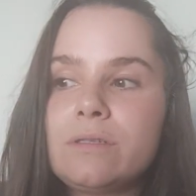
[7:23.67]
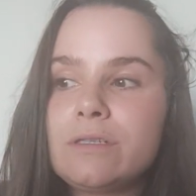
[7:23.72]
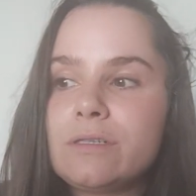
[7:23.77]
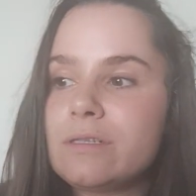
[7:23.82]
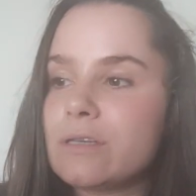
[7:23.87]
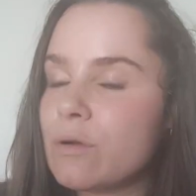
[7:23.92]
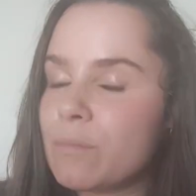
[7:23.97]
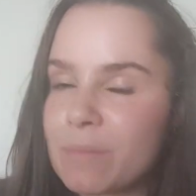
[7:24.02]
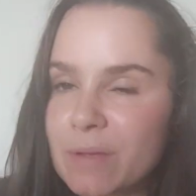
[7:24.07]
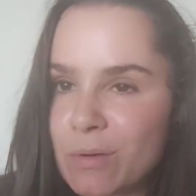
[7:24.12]

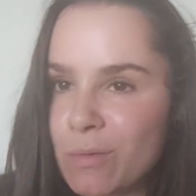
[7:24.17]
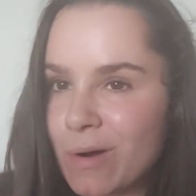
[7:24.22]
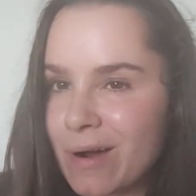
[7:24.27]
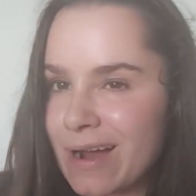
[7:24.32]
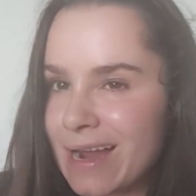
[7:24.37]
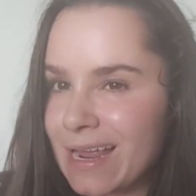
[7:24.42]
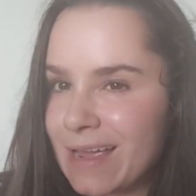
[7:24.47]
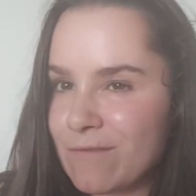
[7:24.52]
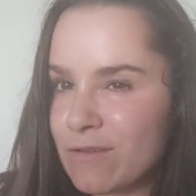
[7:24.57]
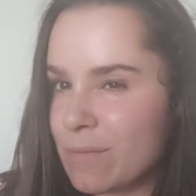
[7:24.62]
don't be
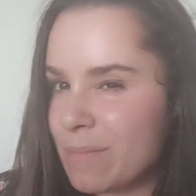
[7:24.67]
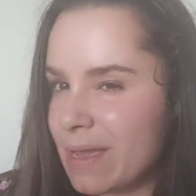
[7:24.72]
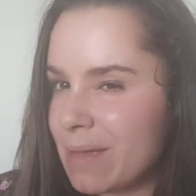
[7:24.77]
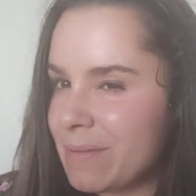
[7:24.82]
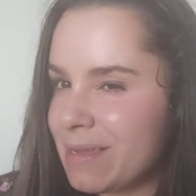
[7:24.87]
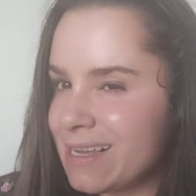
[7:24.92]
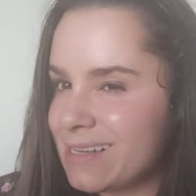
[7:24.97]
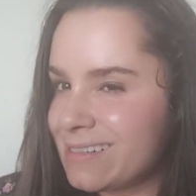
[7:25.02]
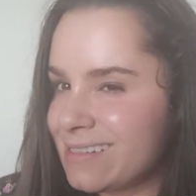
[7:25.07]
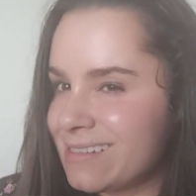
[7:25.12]
worrying if your
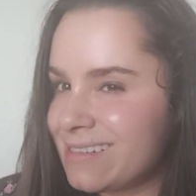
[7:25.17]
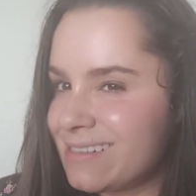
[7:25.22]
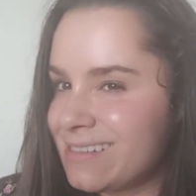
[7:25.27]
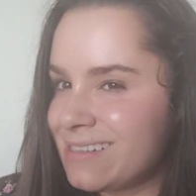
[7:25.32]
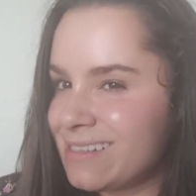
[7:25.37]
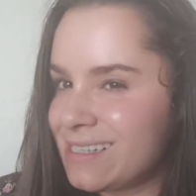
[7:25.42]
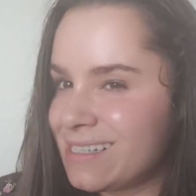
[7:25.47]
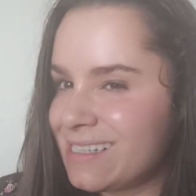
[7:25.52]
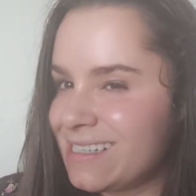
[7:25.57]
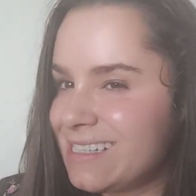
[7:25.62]
baby
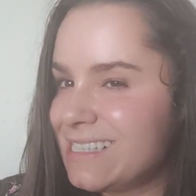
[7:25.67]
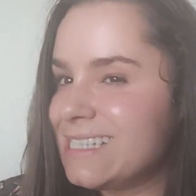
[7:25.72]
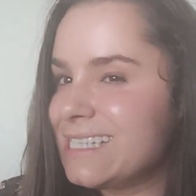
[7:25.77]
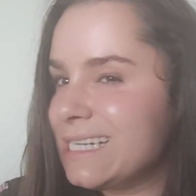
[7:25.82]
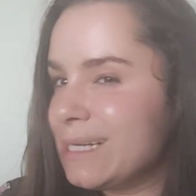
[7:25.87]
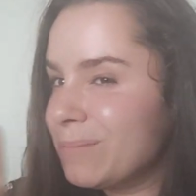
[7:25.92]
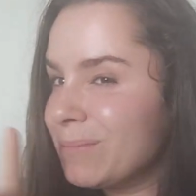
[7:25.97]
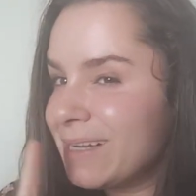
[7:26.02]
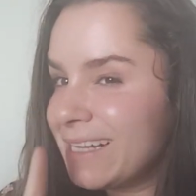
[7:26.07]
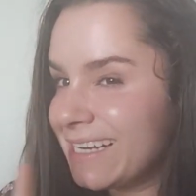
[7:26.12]
isn't
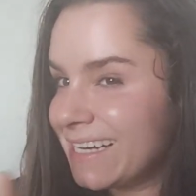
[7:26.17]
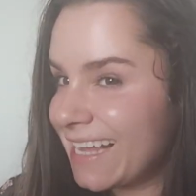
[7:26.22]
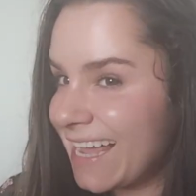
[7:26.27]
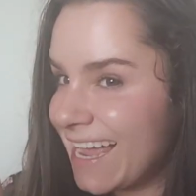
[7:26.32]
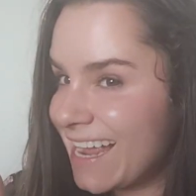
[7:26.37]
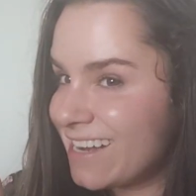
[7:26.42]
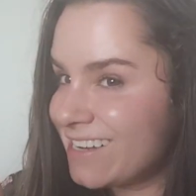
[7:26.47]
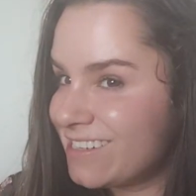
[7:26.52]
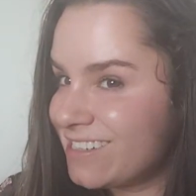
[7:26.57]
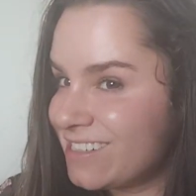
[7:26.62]
deeply
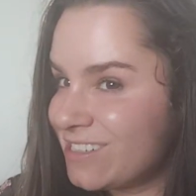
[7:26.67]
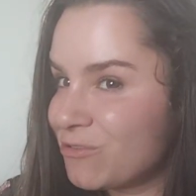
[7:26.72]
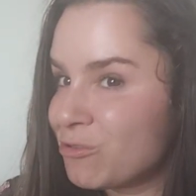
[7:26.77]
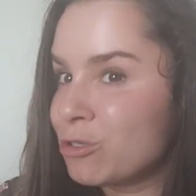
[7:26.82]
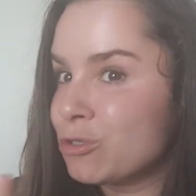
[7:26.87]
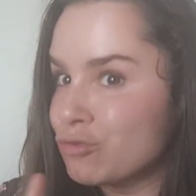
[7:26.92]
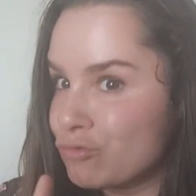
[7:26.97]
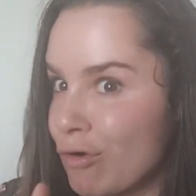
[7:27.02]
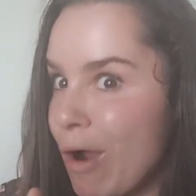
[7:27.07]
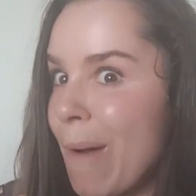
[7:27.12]
engaged or
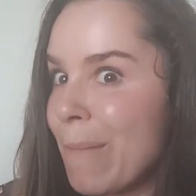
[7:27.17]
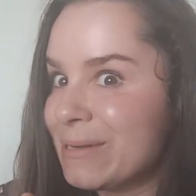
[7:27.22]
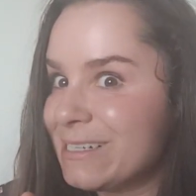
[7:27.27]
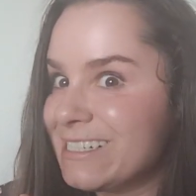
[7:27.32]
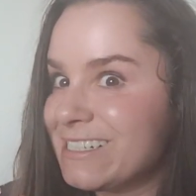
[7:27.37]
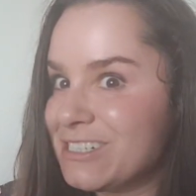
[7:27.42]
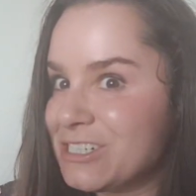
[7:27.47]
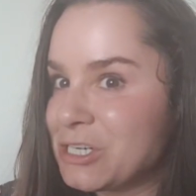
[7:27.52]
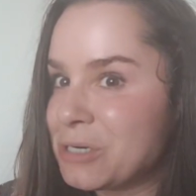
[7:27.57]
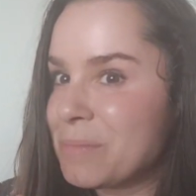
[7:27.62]
dropped
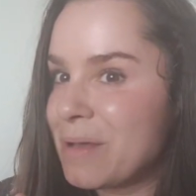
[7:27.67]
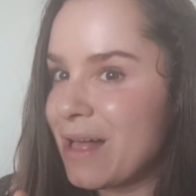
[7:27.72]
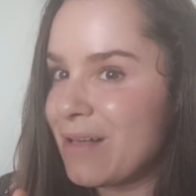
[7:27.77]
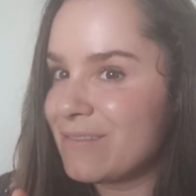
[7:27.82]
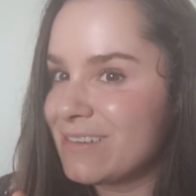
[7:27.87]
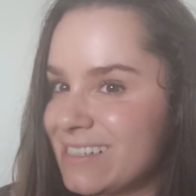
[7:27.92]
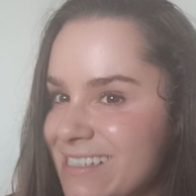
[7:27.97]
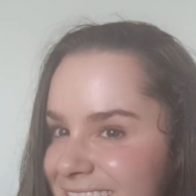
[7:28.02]
into your pelvis